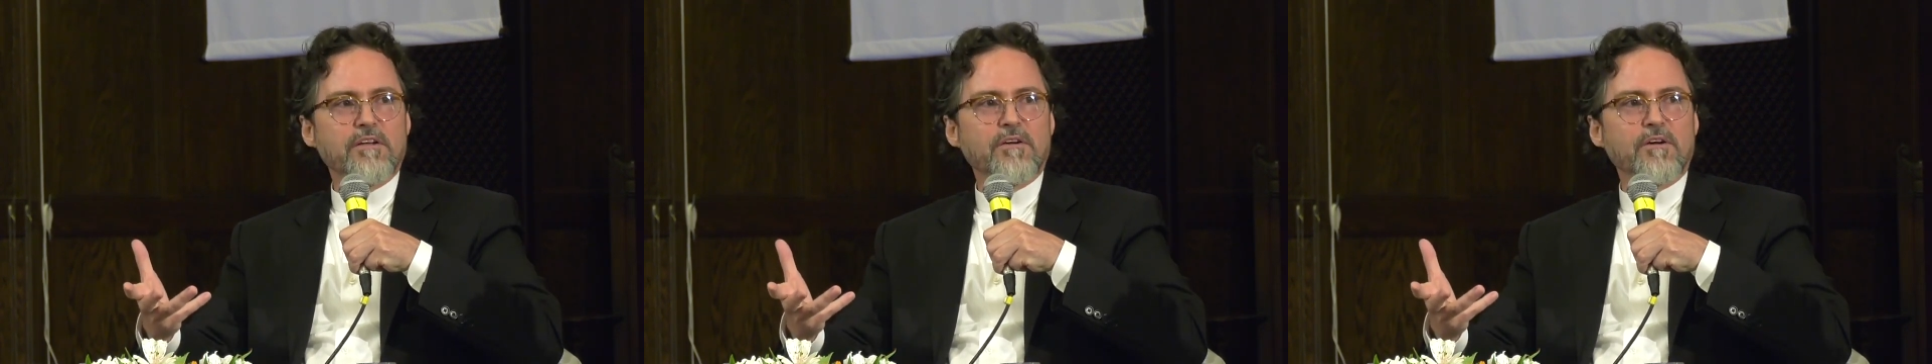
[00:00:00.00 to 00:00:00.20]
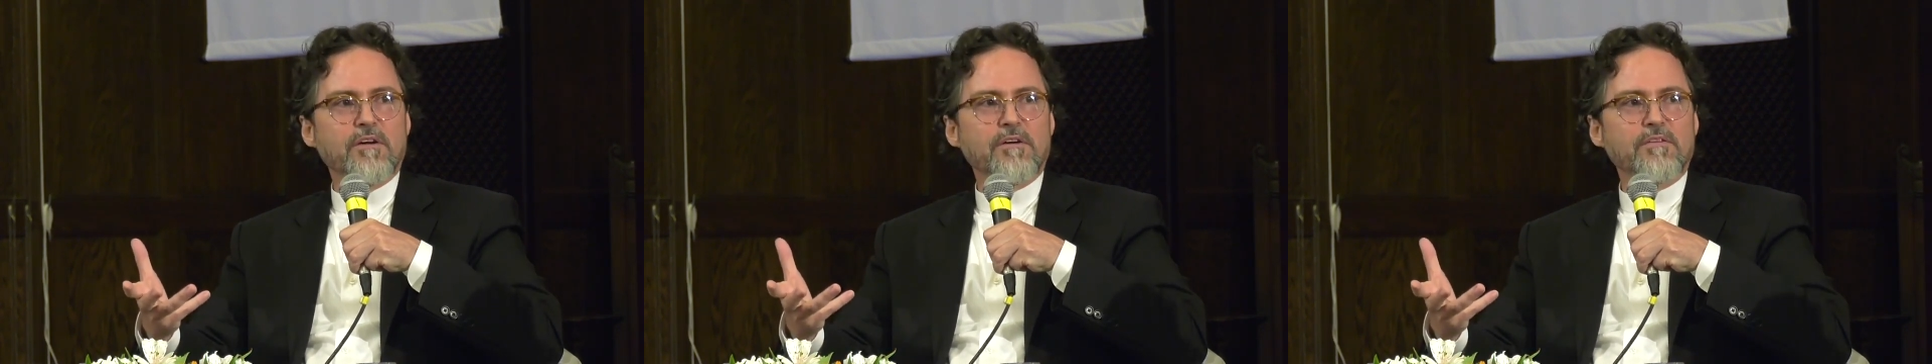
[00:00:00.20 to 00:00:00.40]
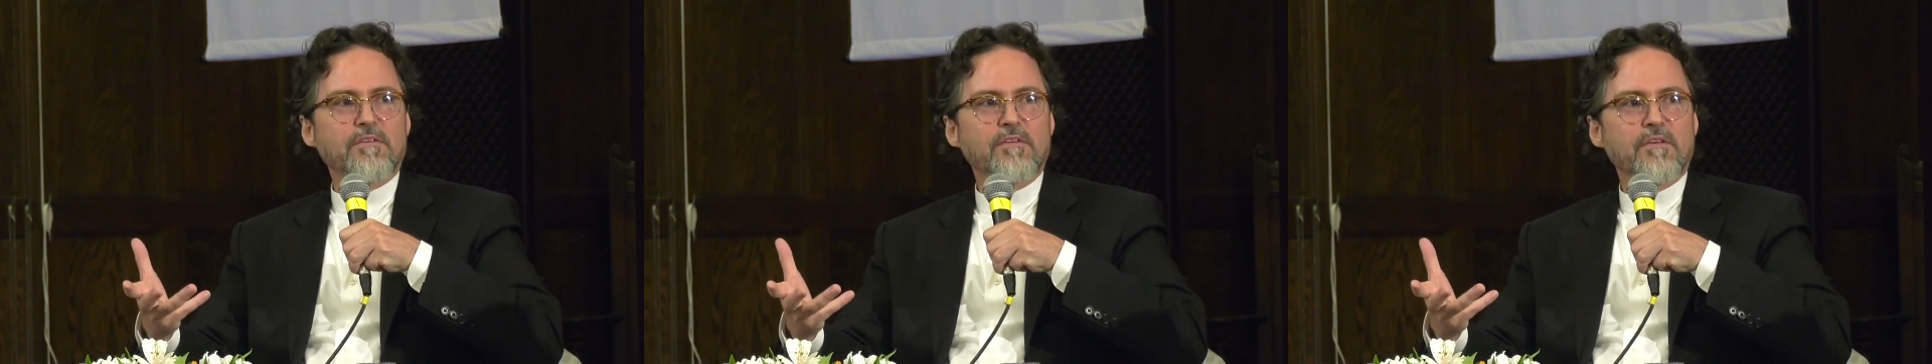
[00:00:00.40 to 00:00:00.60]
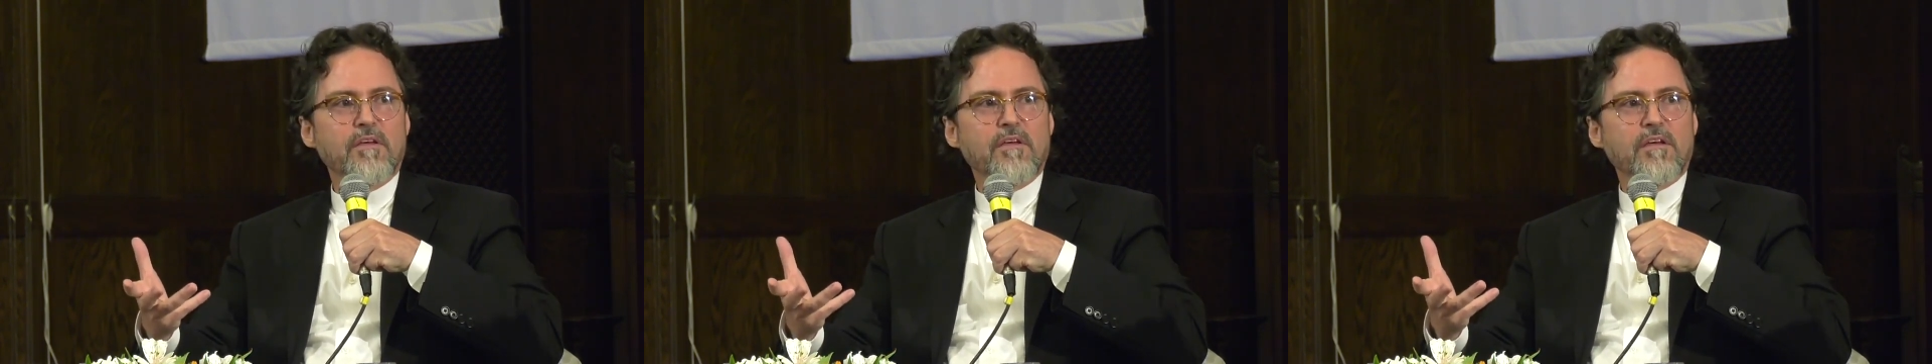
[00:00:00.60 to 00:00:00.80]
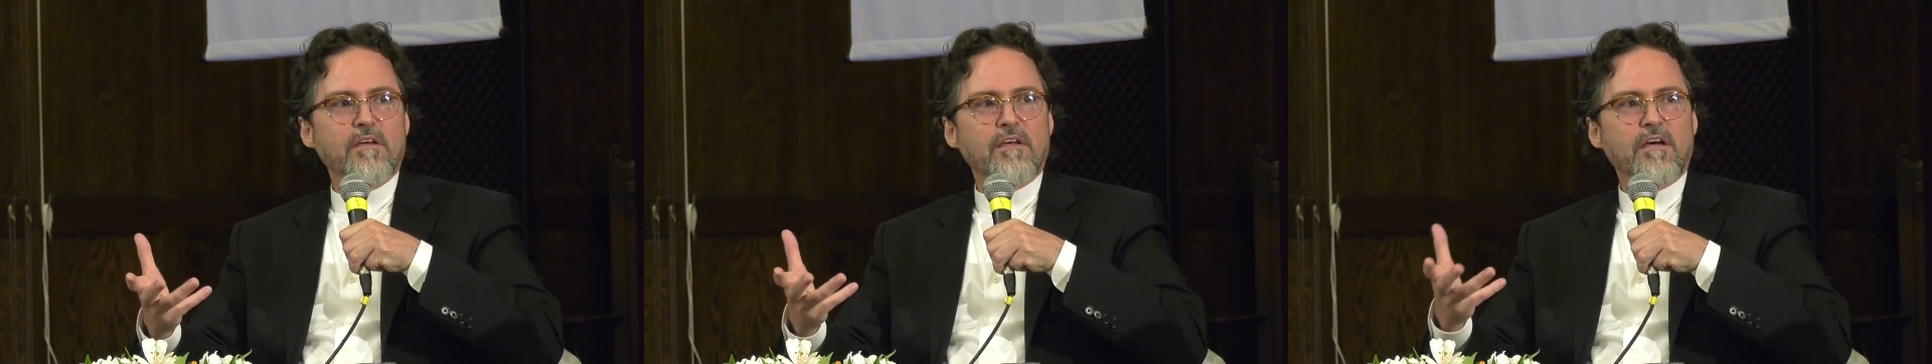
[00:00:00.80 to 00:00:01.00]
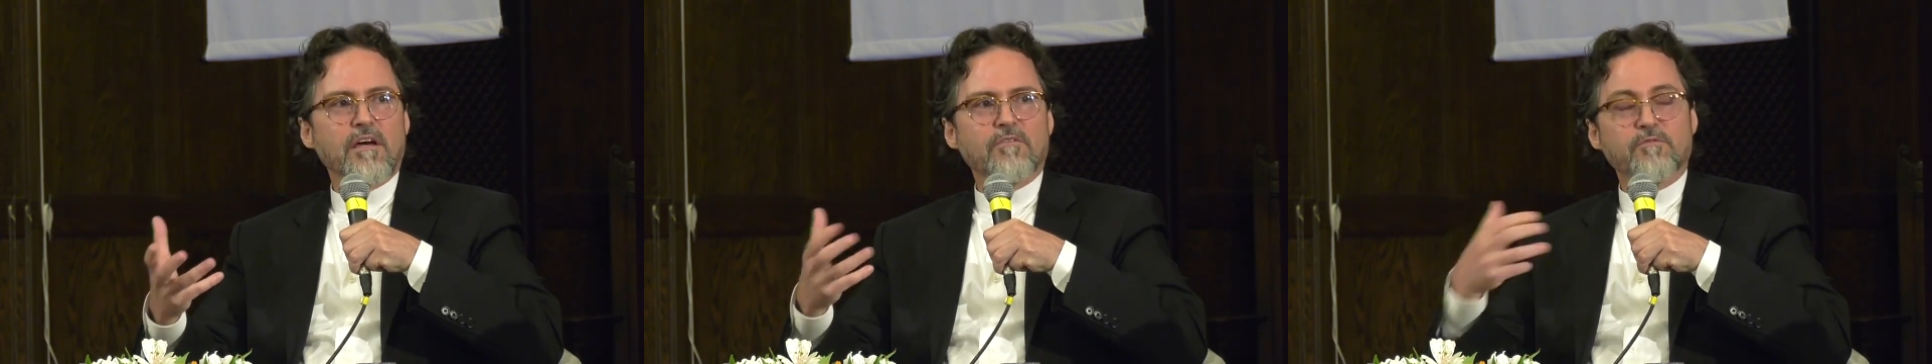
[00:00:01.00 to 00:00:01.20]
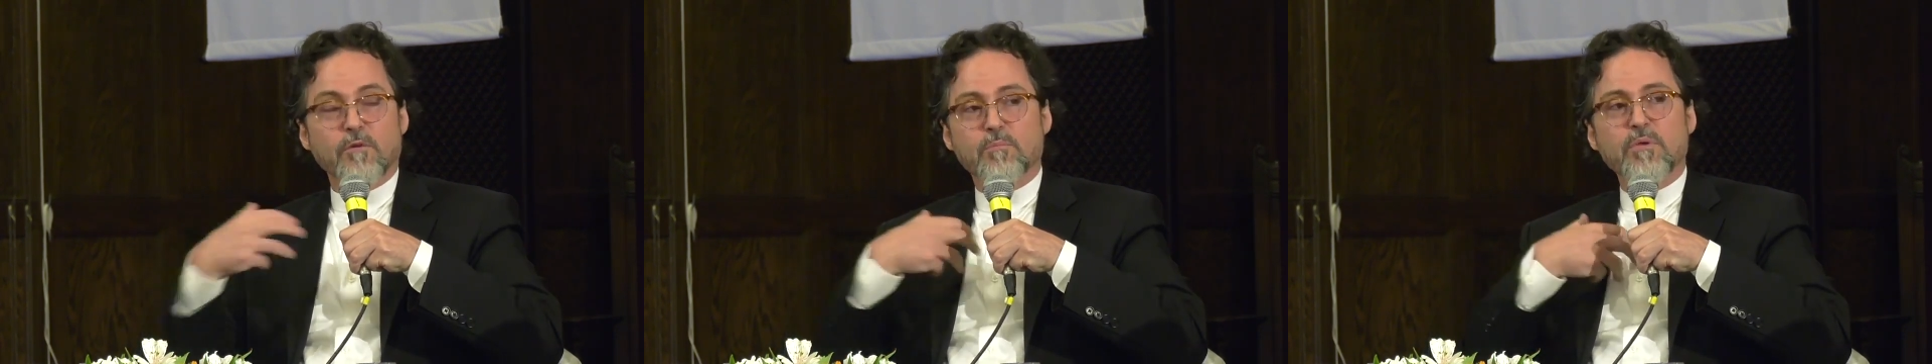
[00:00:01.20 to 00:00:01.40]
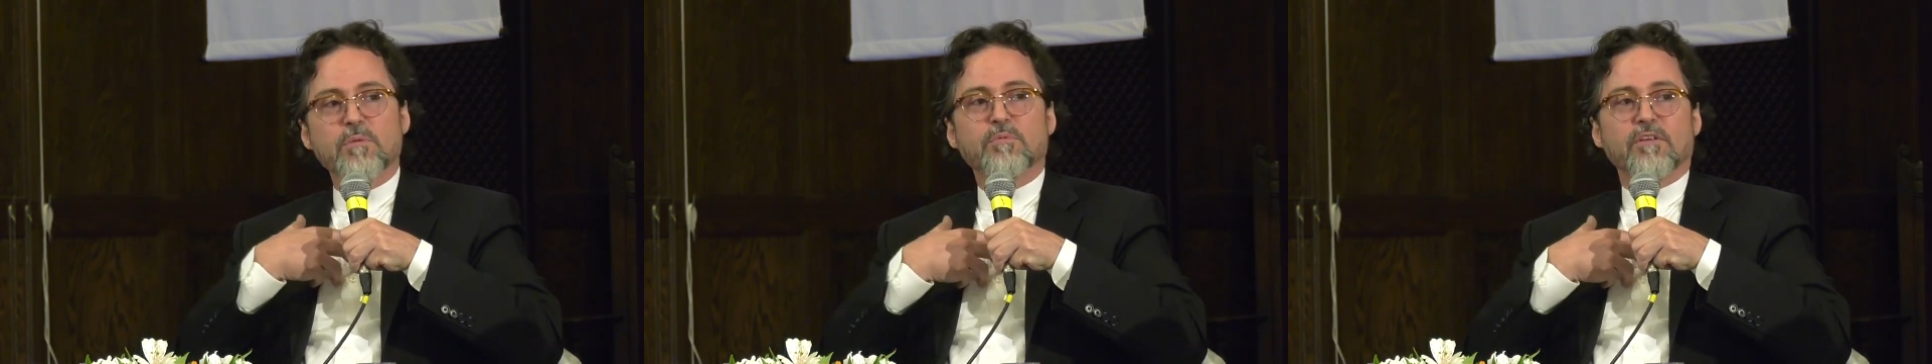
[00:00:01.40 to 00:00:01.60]
earth,
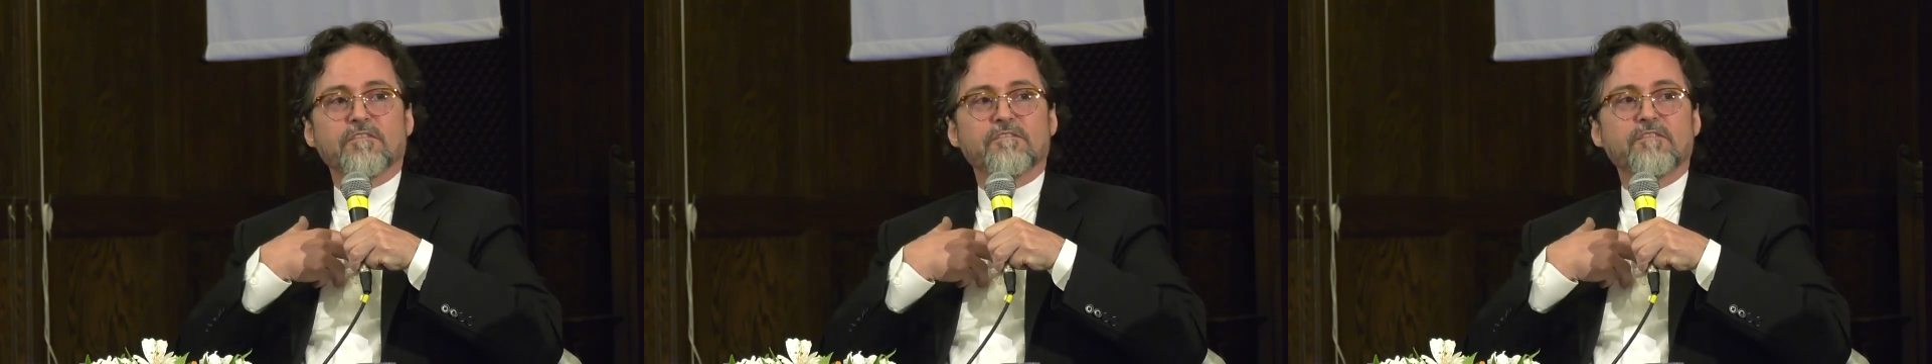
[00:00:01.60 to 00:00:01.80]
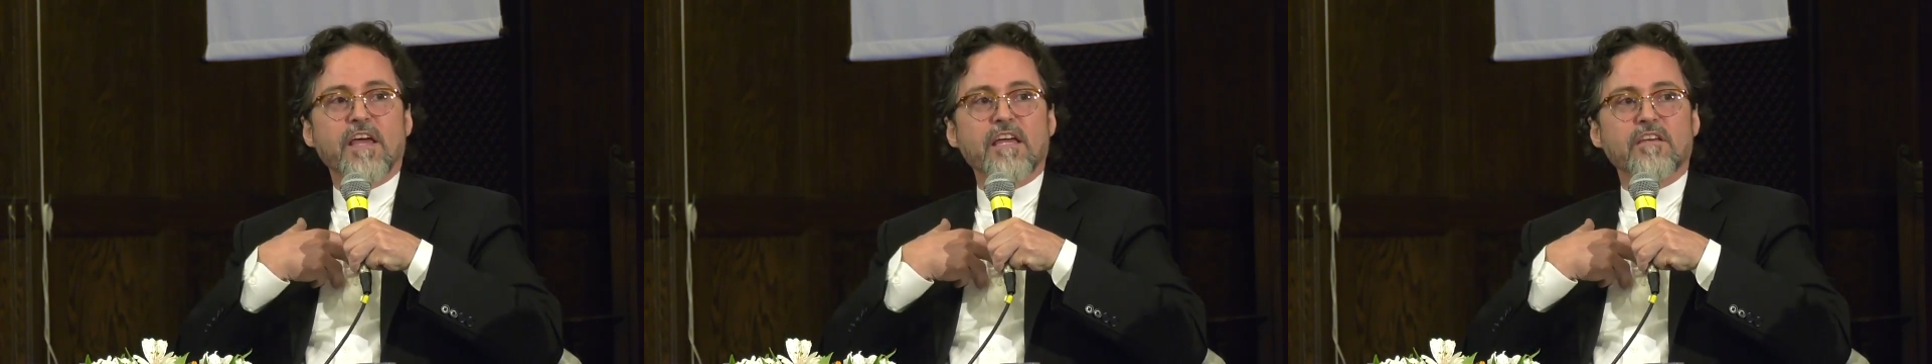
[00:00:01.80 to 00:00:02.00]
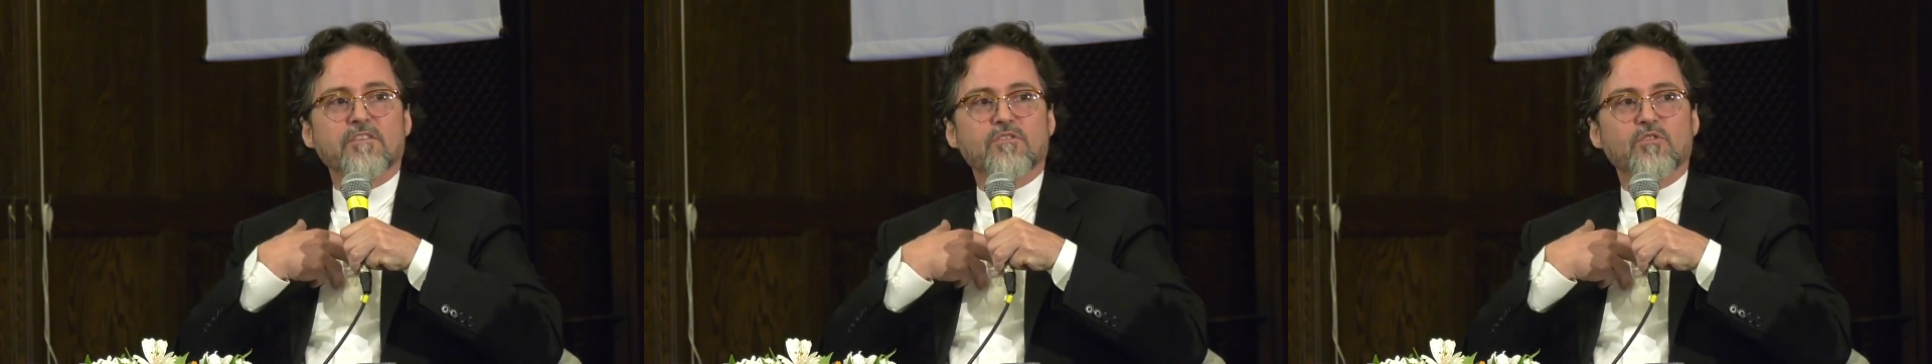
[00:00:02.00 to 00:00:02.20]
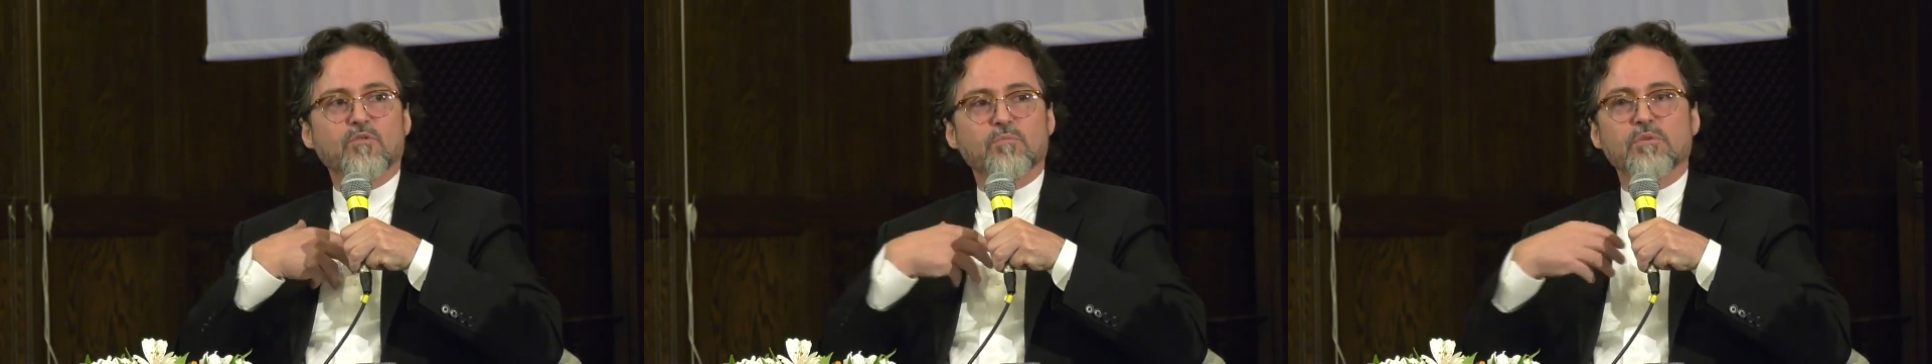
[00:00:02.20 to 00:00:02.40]
for people of faith who